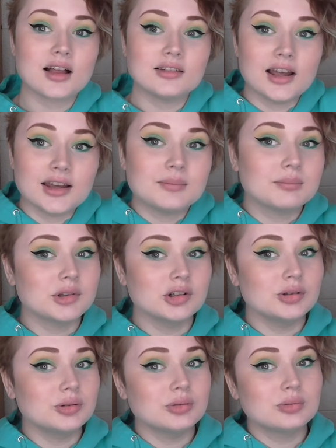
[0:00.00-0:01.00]
a light
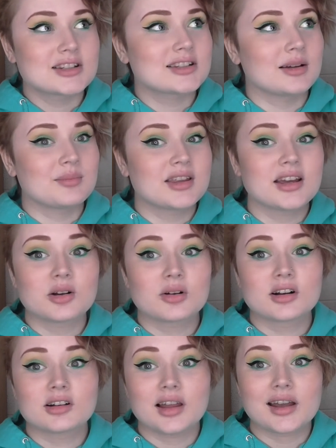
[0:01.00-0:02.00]
blue something
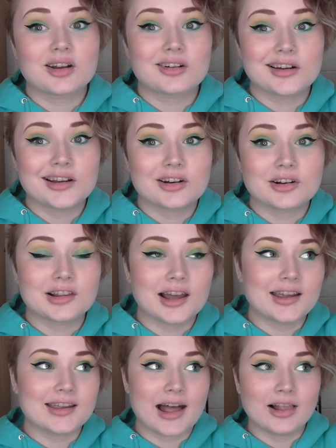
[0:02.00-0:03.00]
or a light green or
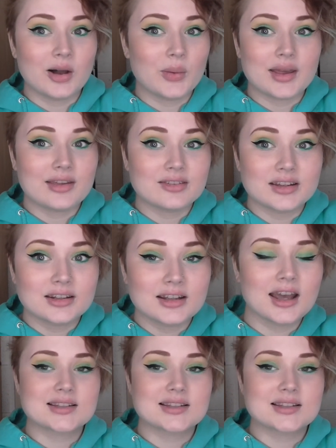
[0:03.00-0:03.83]
light yellow even.